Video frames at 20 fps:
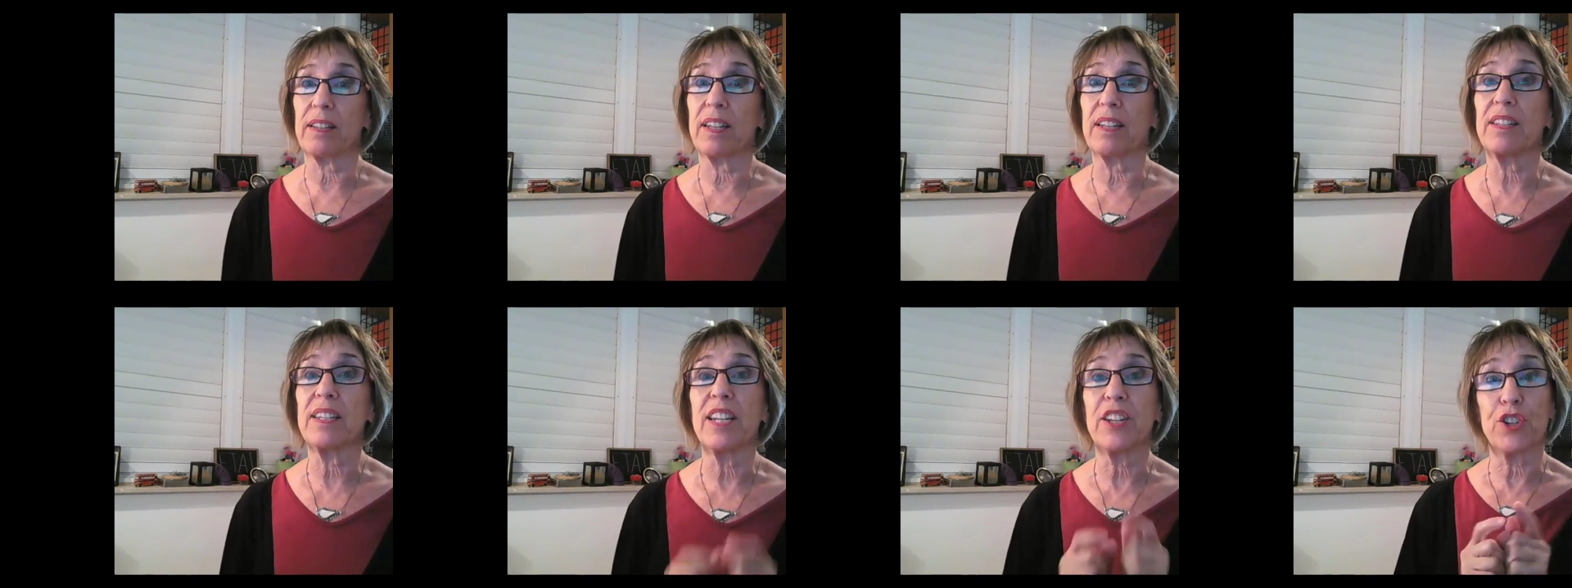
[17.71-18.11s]

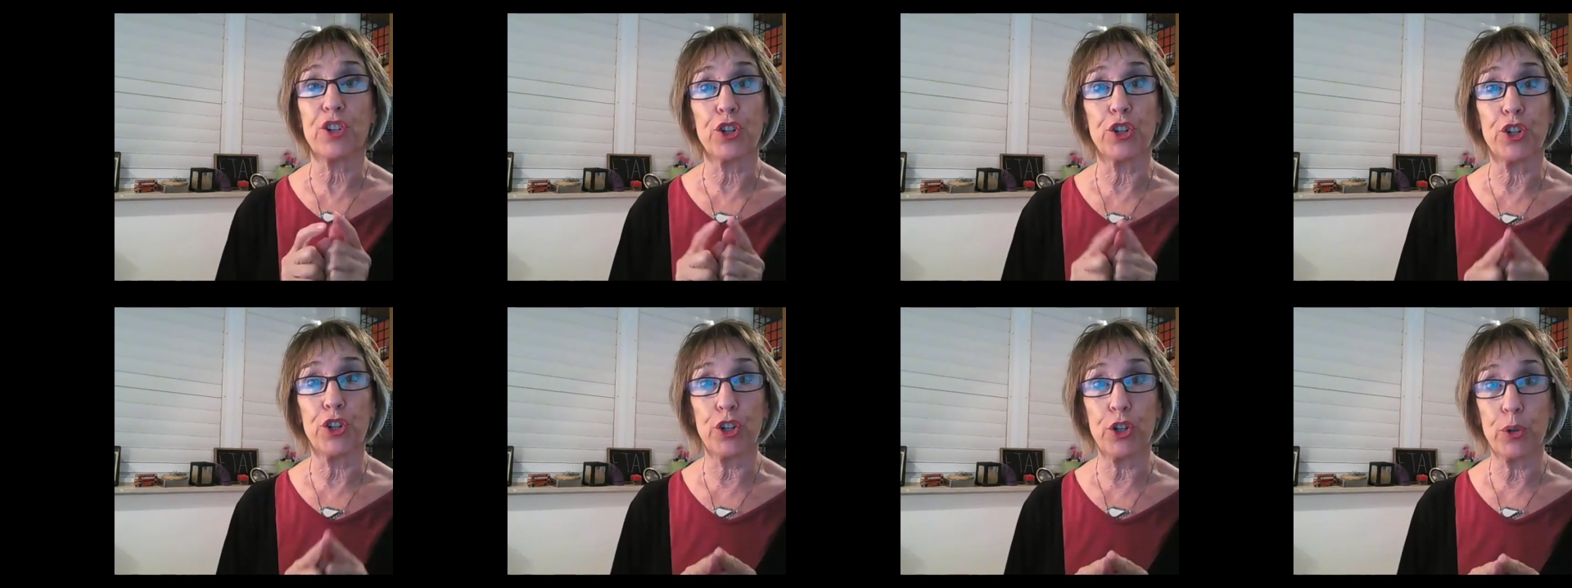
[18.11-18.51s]
to
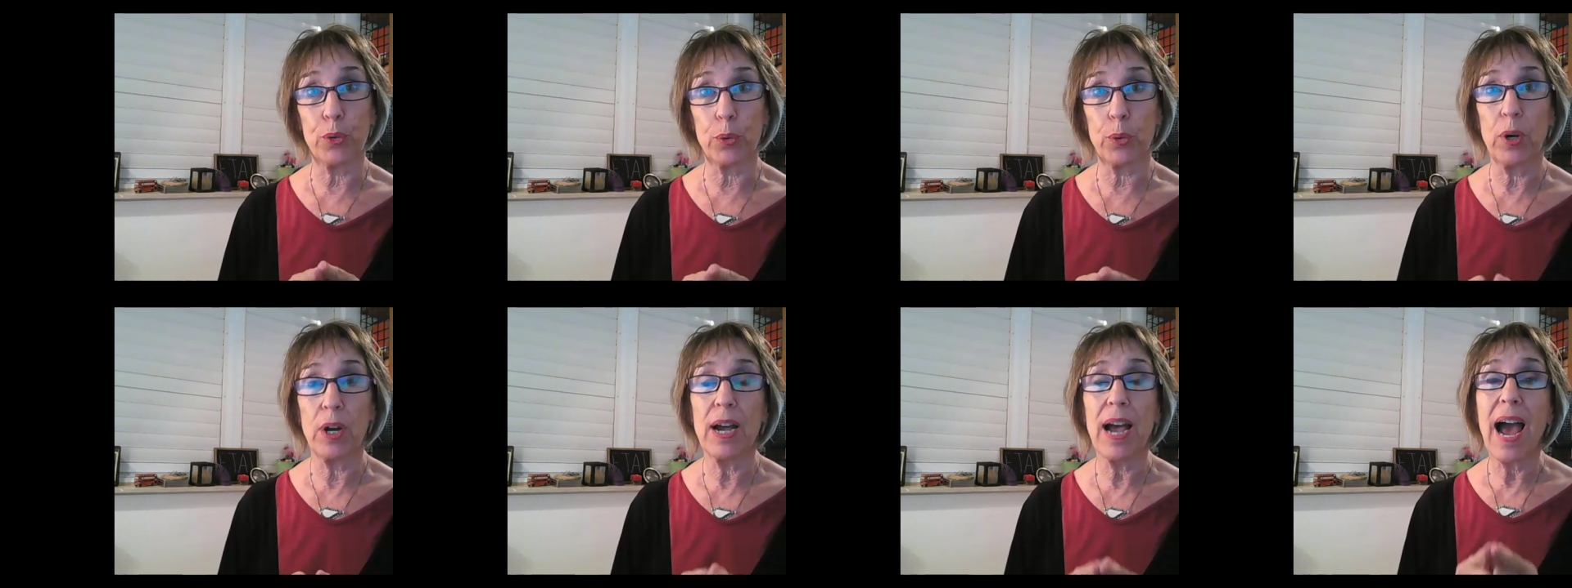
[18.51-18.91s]
teach
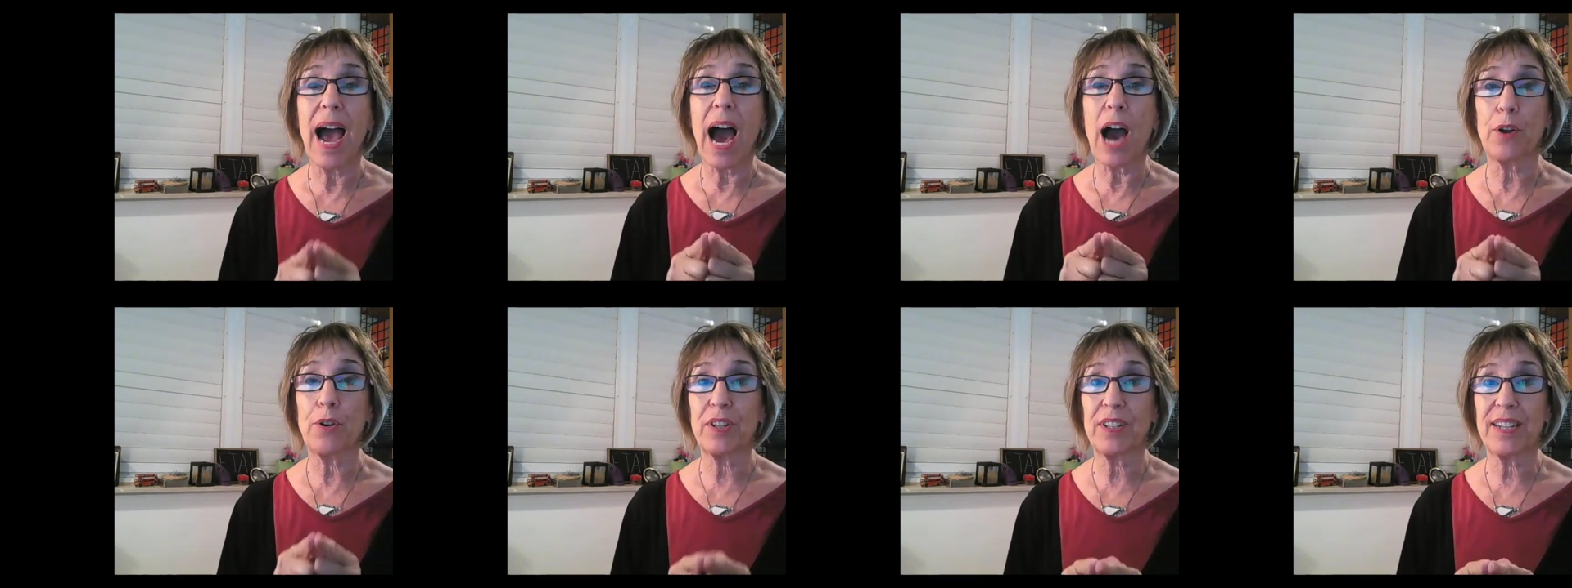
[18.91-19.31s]
you
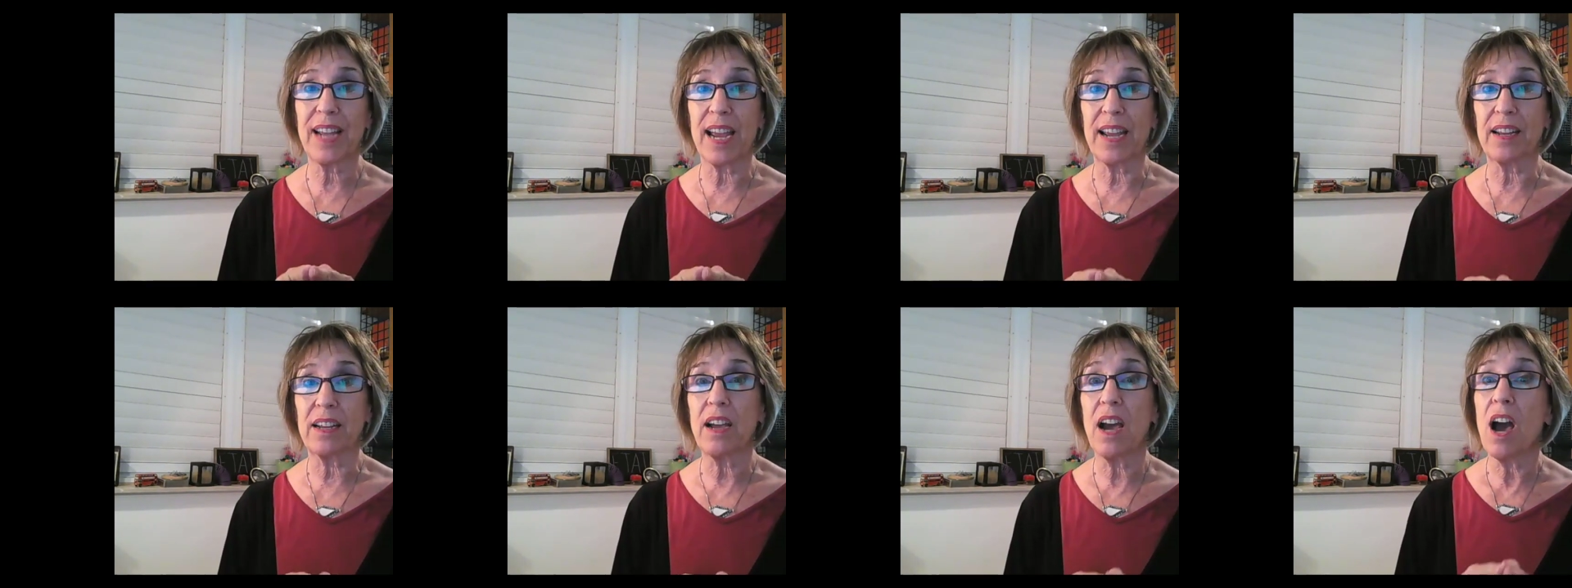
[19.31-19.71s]
how to
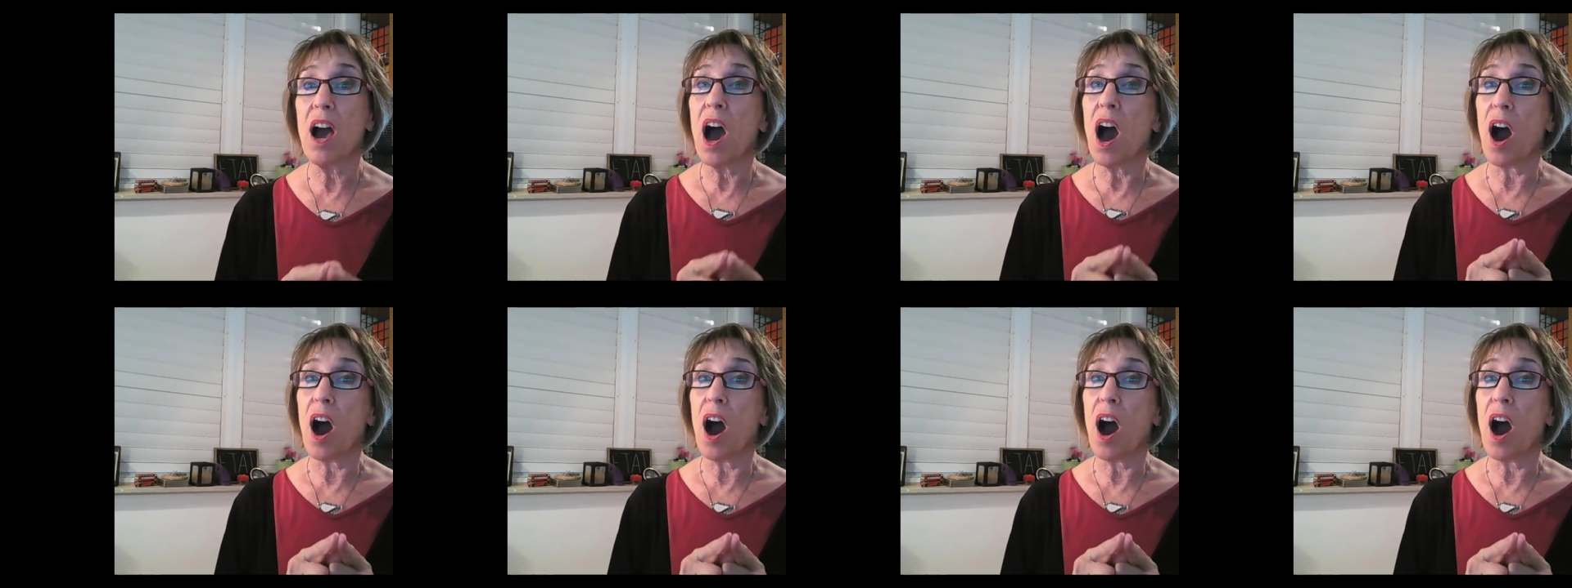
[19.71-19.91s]
take